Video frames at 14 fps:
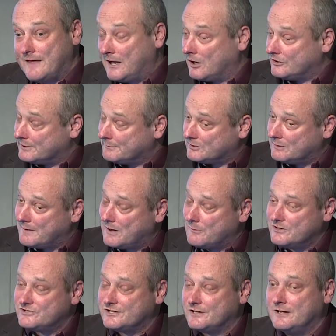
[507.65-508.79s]
NRW may
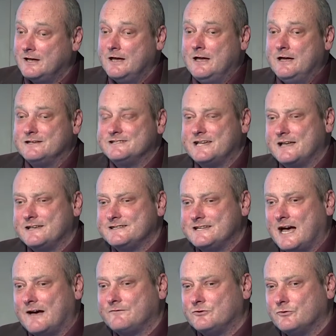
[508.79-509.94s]
wish to send
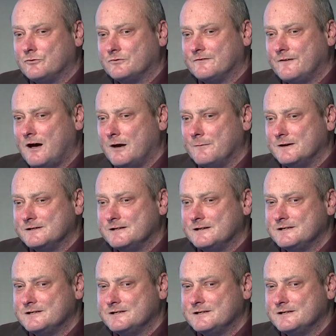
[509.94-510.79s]
staff to talk to farmers.